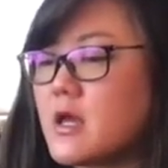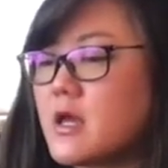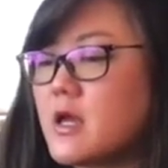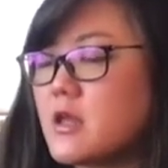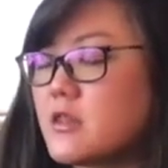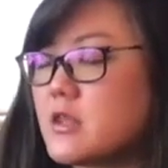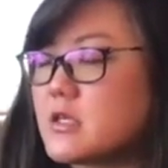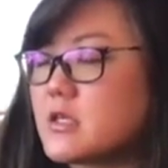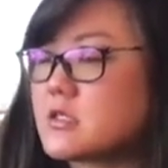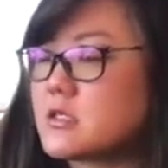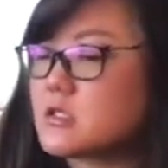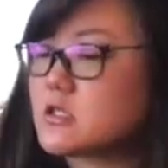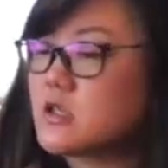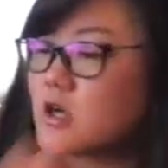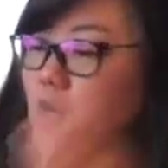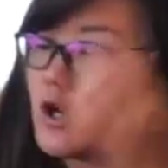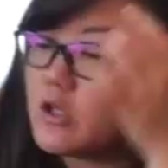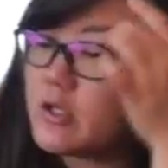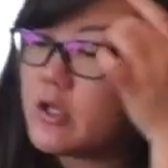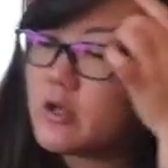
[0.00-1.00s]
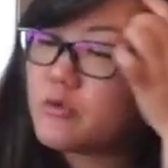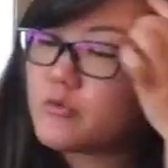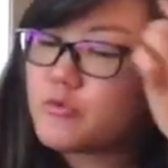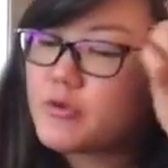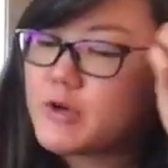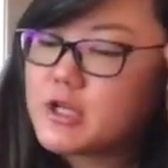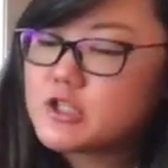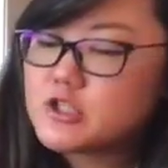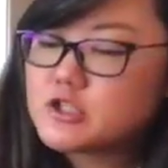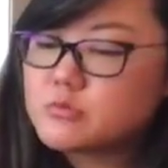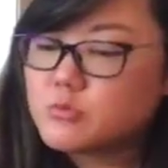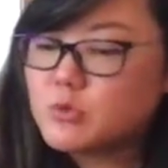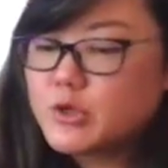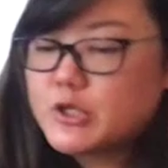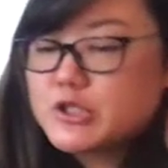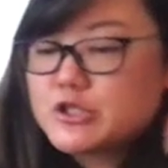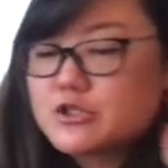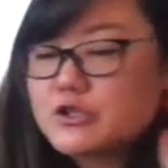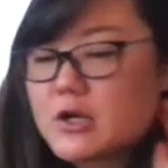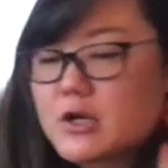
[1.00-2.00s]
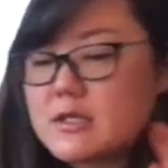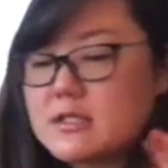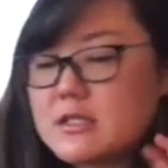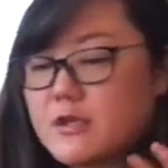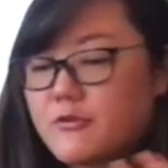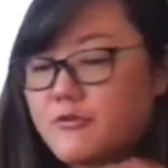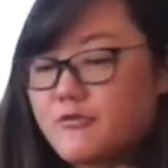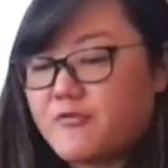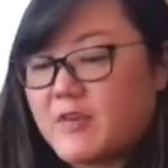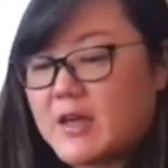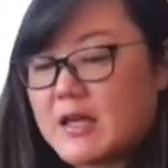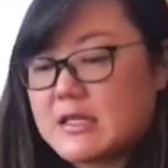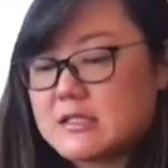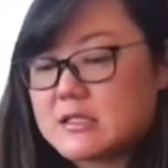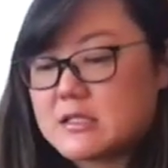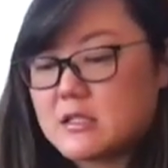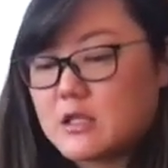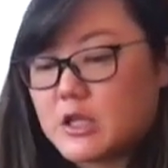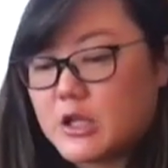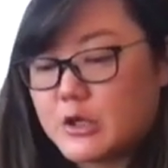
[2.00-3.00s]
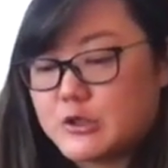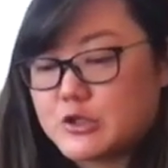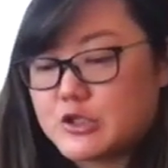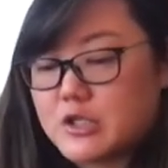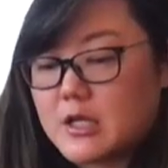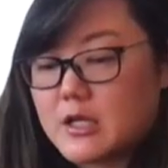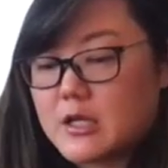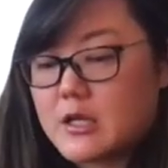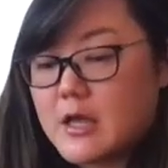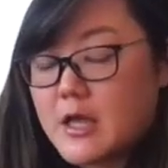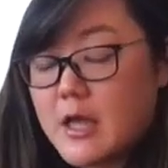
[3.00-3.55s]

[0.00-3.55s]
This is called Enrich Moisturizing Face Lotion,